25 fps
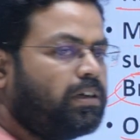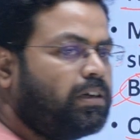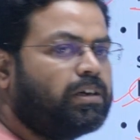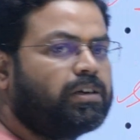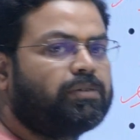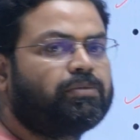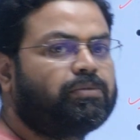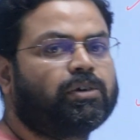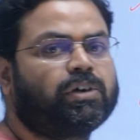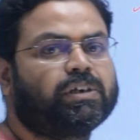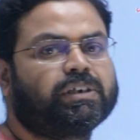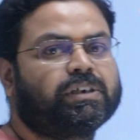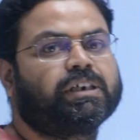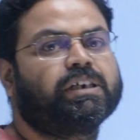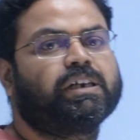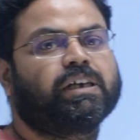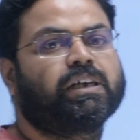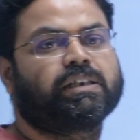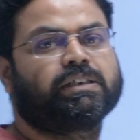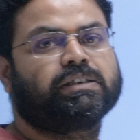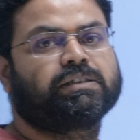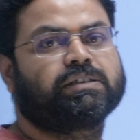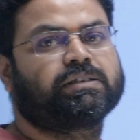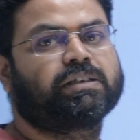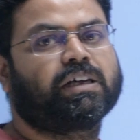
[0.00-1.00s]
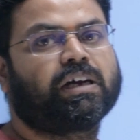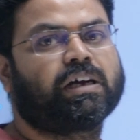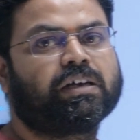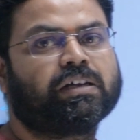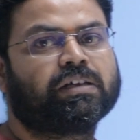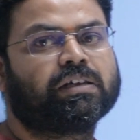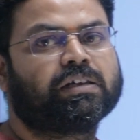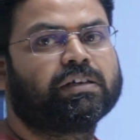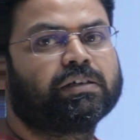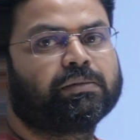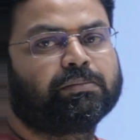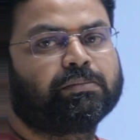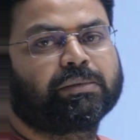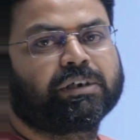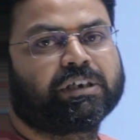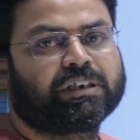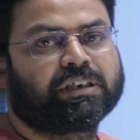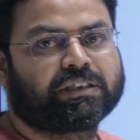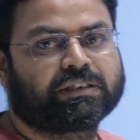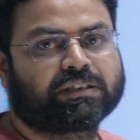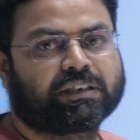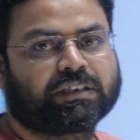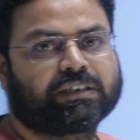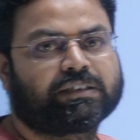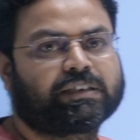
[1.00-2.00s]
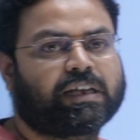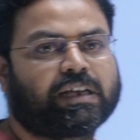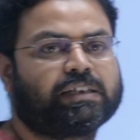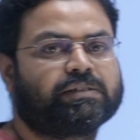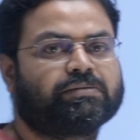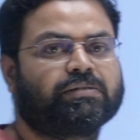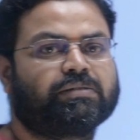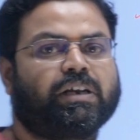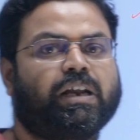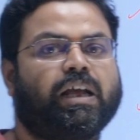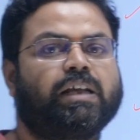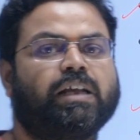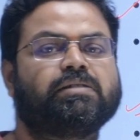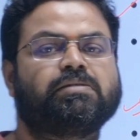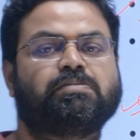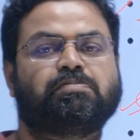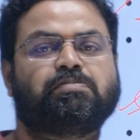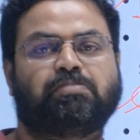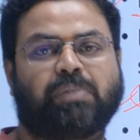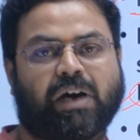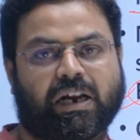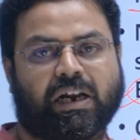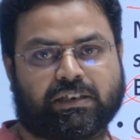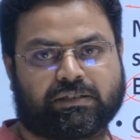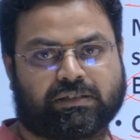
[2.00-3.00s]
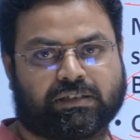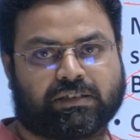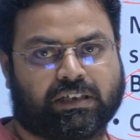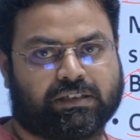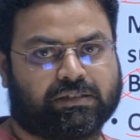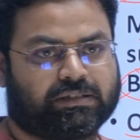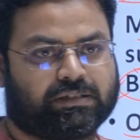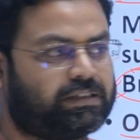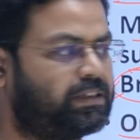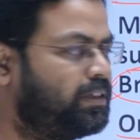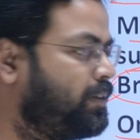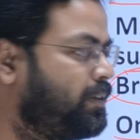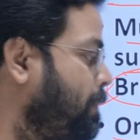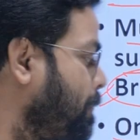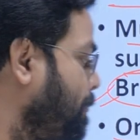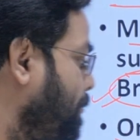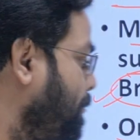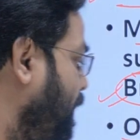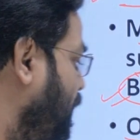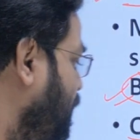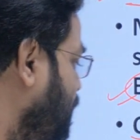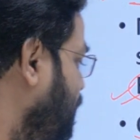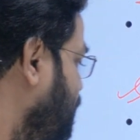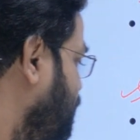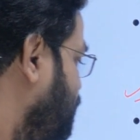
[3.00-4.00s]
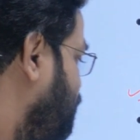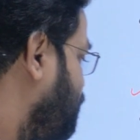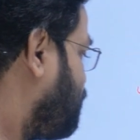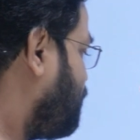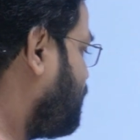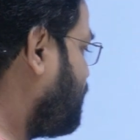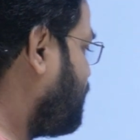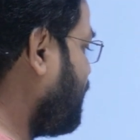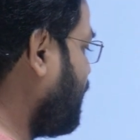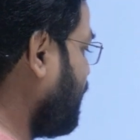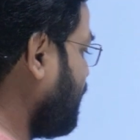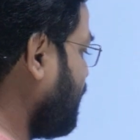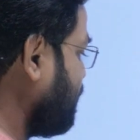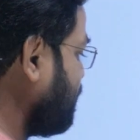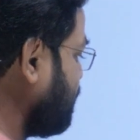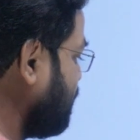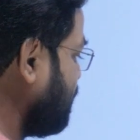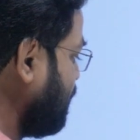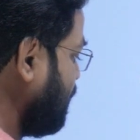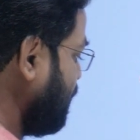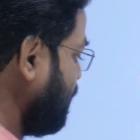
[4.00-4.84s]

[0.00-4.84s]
revolted against the Britishers as well as Parasnath Singh. So here,